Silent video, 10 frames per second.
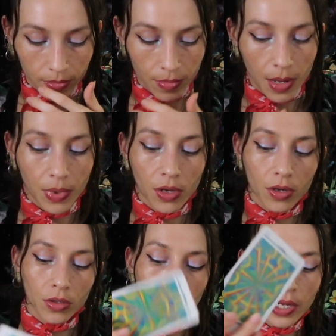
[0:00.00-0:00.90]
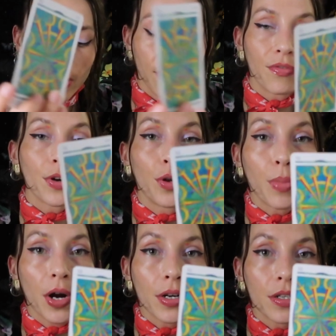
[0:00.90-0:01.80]
Maybe you're looking for new
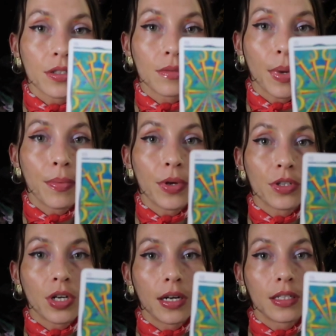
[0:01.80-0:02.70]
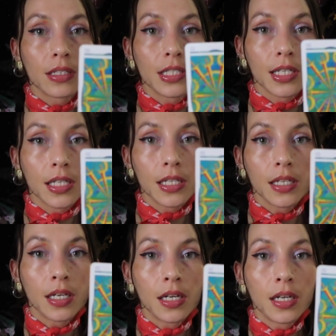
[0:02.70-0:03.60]
partners. Maybe you're trying to see
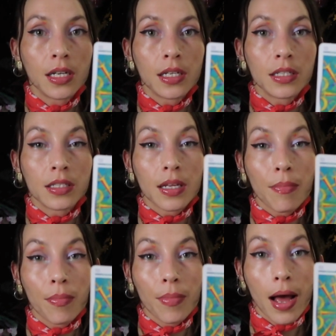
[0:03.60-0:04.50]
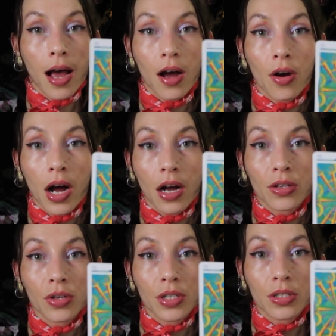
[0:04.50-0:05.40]
somehow how
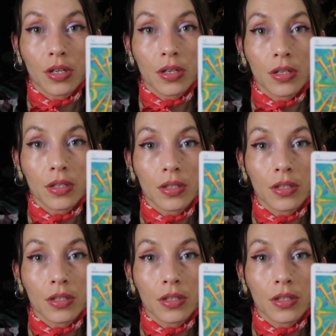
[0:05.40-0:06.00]
you can